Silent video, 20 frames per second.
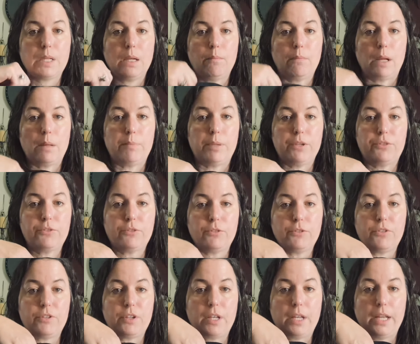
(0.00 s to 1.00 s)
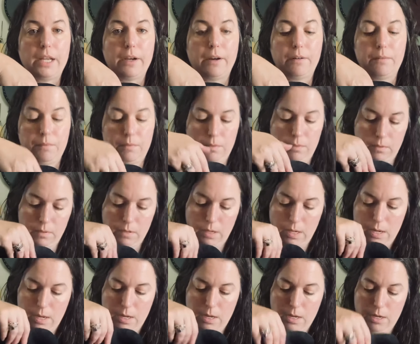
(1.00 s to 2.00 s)
My pistol's in here,
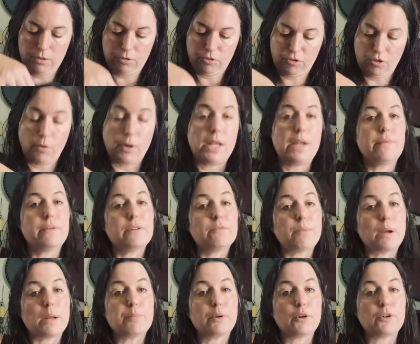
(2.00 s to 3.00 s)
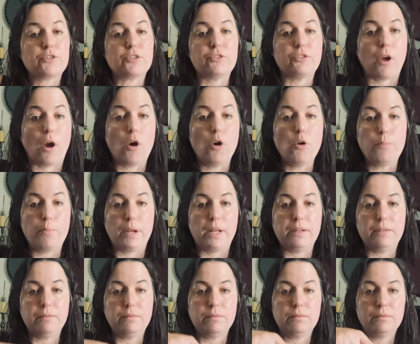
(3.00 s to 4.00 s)
so even if my purse is
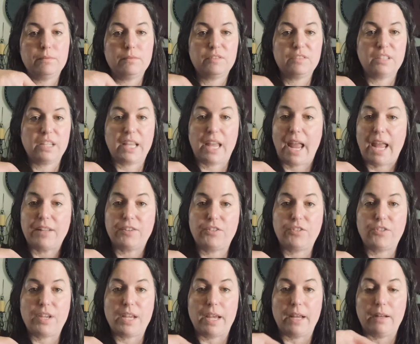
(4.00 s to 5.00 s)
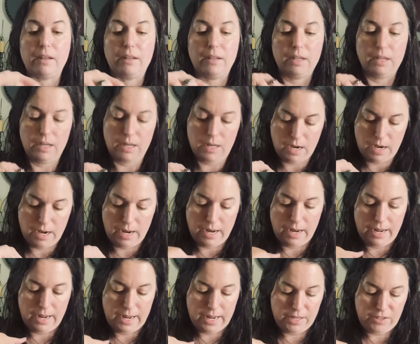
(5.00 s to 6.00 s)
open, you can't see it.
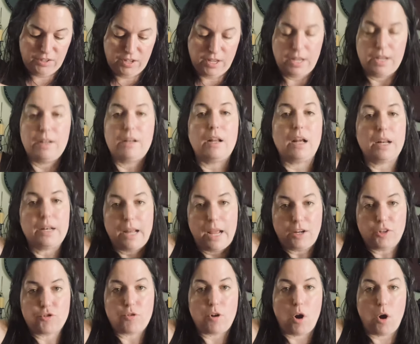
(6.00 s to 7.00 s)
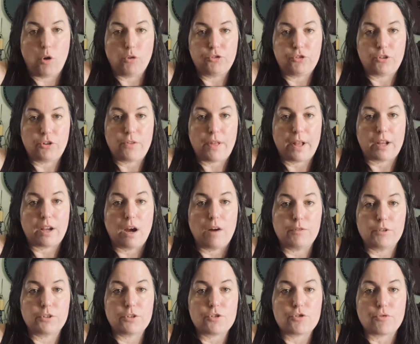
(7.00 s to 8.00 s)
It's in an extra holster that
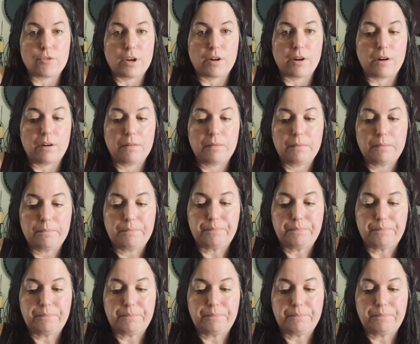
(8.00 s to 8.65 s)
covers the trigger,